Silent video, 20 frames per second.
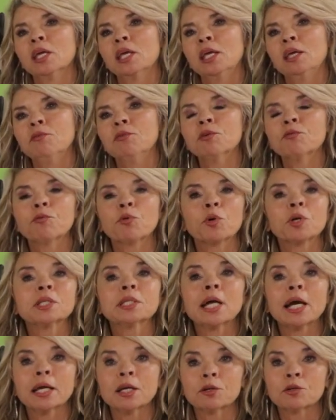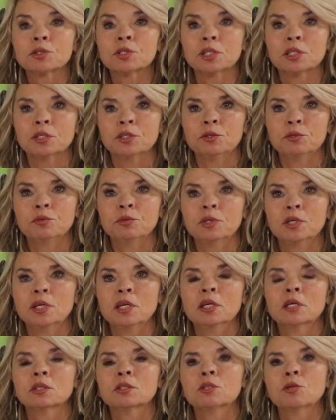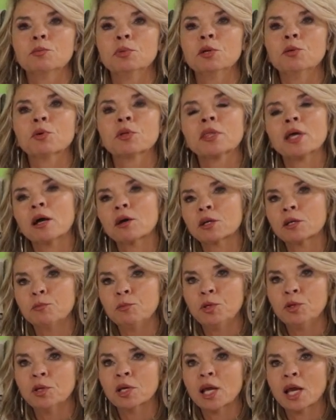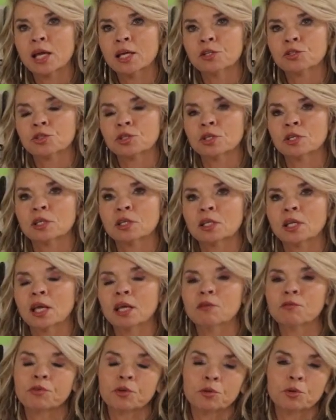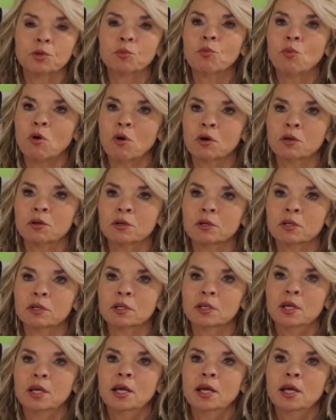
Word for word: even for a day or two to be without communication and food and water